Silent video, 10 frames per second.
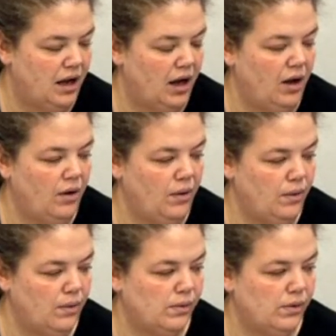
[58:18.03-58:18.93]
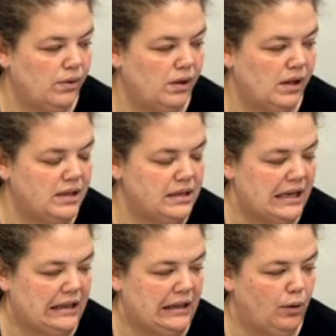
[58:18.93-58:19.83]
Oh, it's
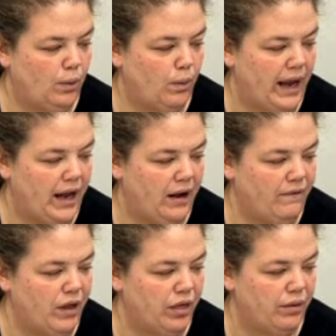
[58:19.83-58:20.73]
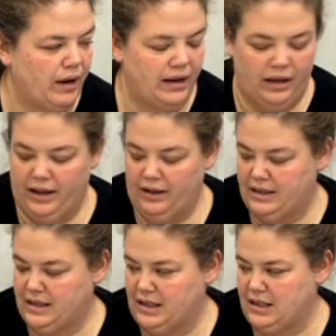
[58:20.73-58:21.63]
likely the weight of the thread,
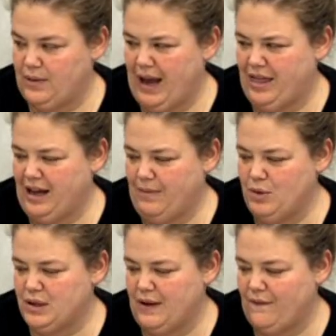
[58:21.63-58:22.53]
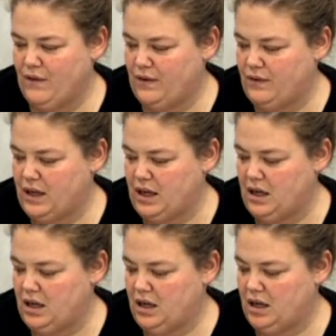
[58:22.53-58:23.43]
likely 60 weight. I think I'm using
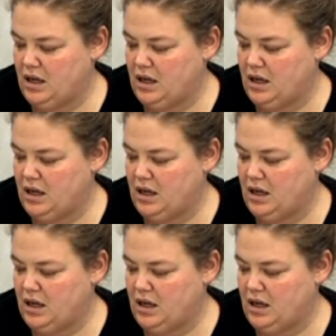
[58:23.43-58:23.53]
50.